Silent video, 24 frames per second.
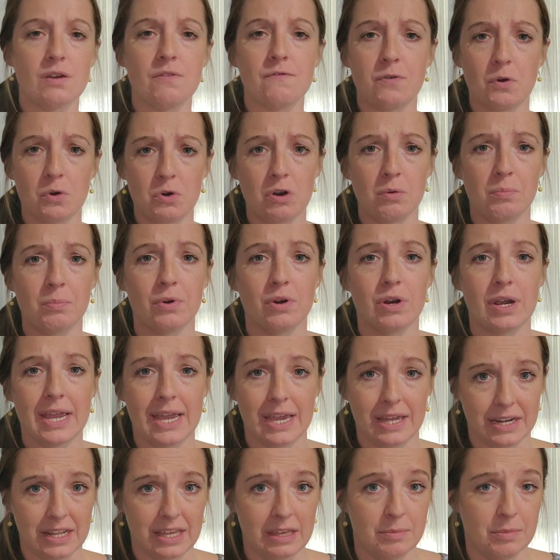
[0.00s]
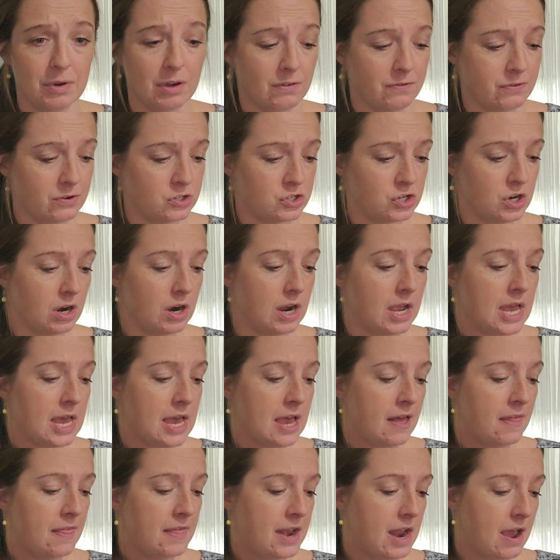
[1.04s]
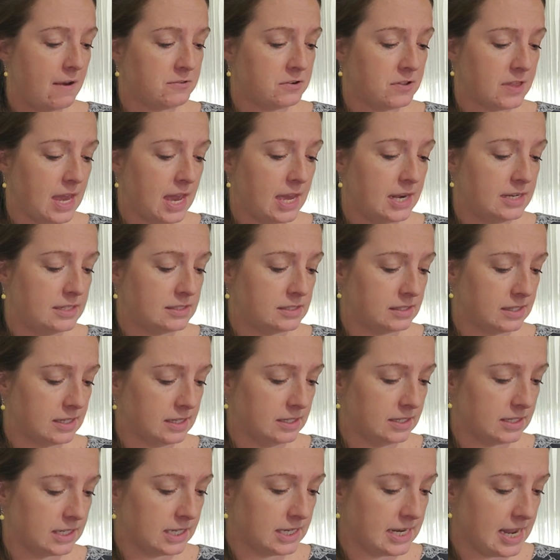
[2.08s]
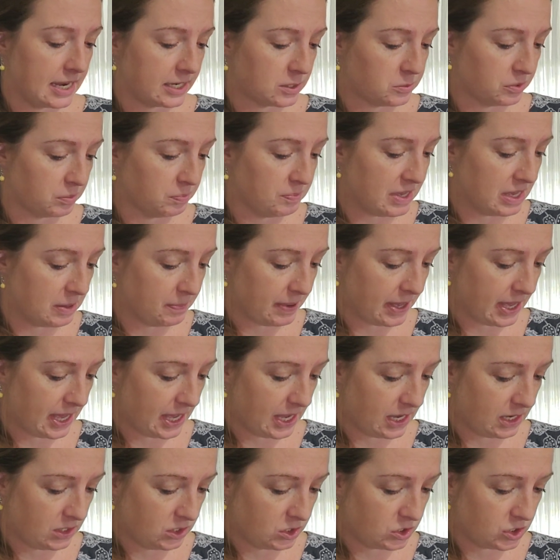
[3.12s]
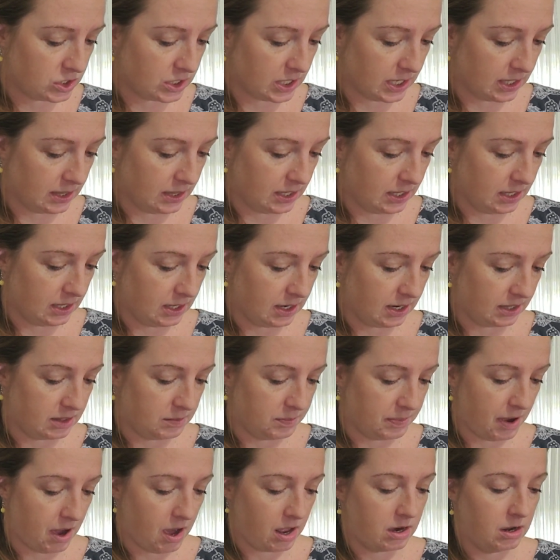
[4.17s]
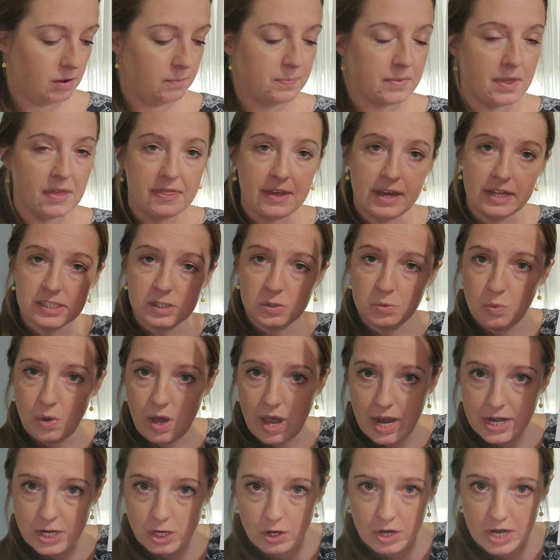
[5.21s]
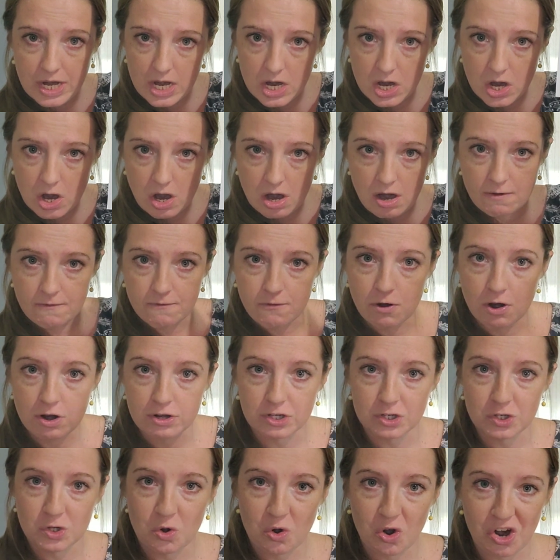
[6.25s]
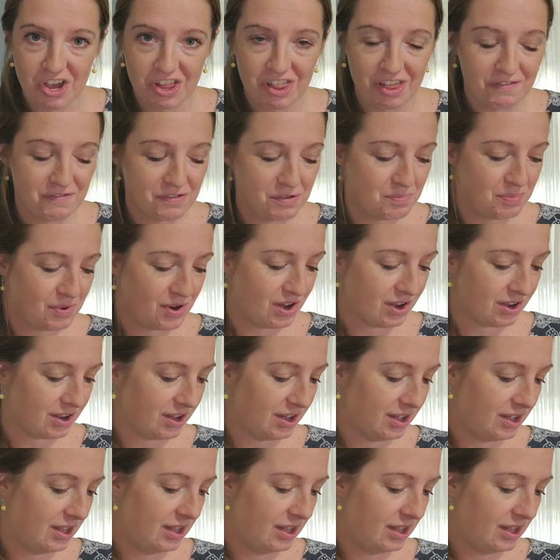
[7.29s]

phone number and email for sure. And then after that is a little connect with me page, and then at the bottom, that's why you're here, for a tutorial of the book.